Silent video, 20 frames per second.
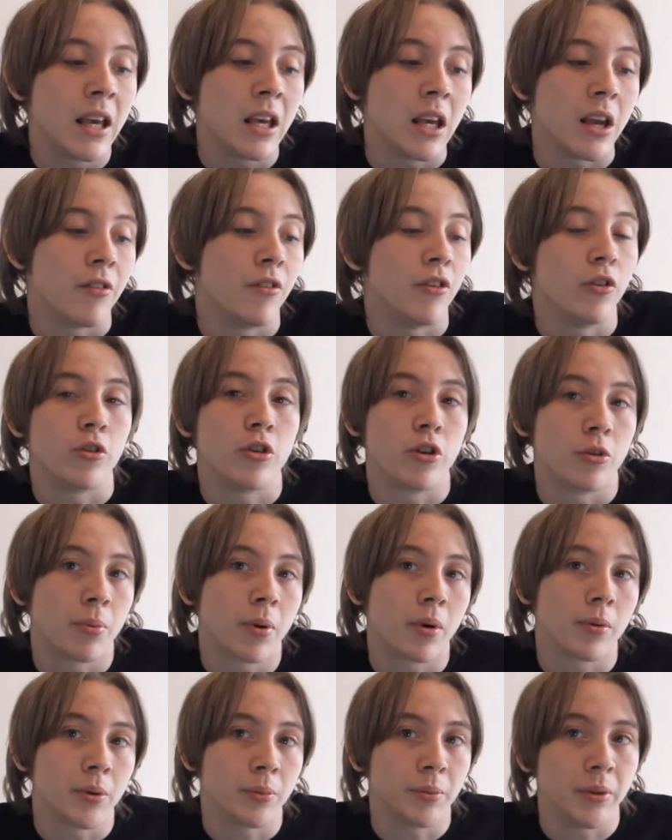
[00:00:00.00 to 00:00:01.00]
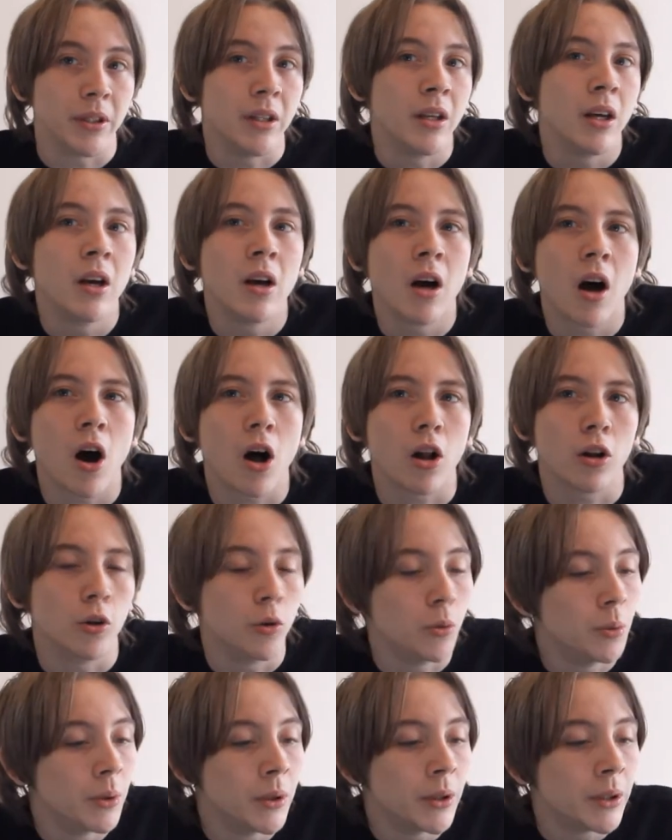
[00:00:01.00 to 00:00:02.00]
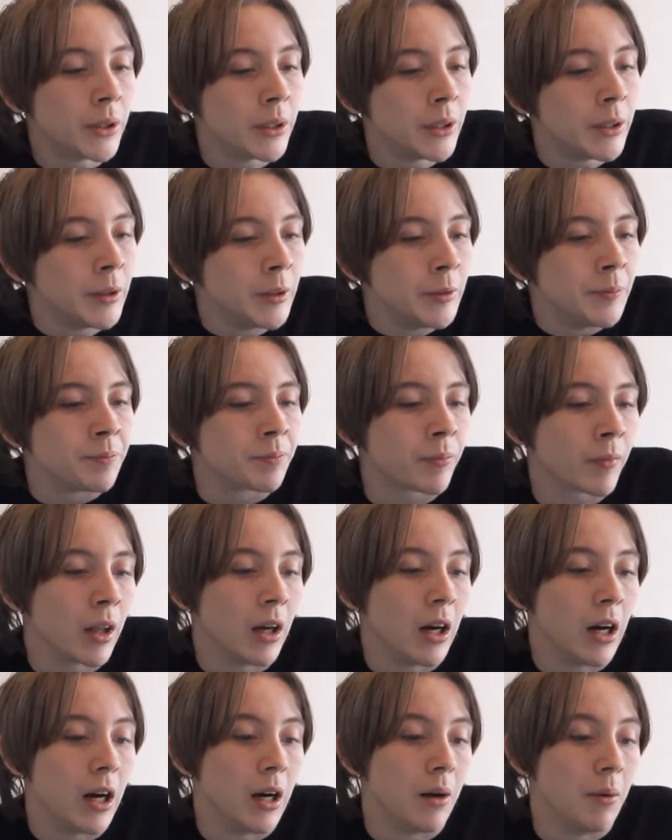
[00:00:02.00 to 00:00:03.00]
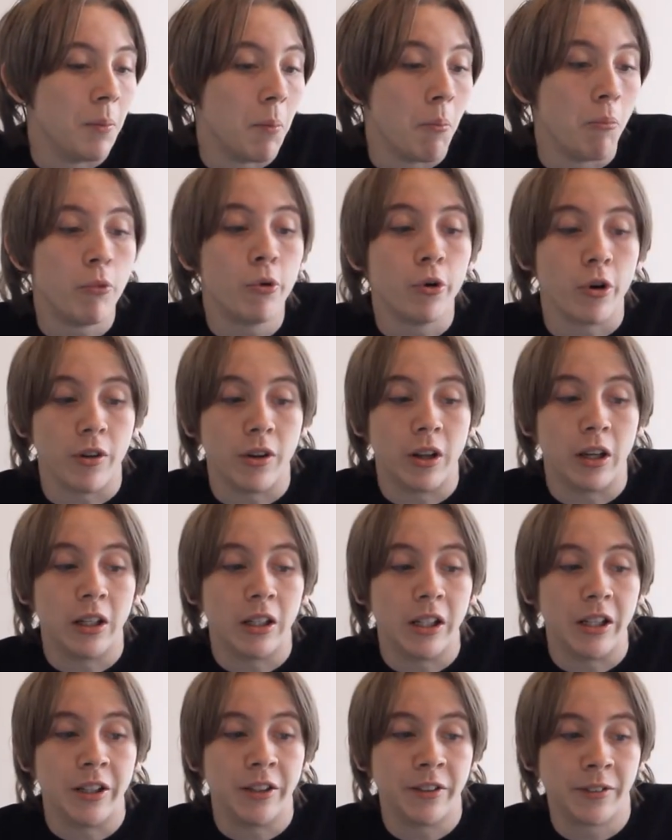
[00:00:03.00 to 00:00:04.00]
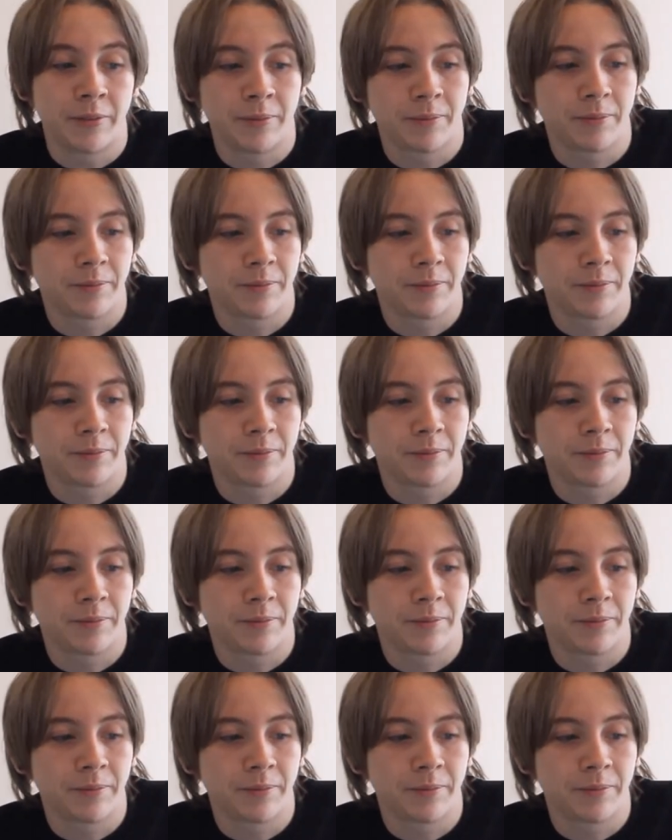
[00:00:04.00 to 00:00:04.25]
even though you're probably hollow. More on that later.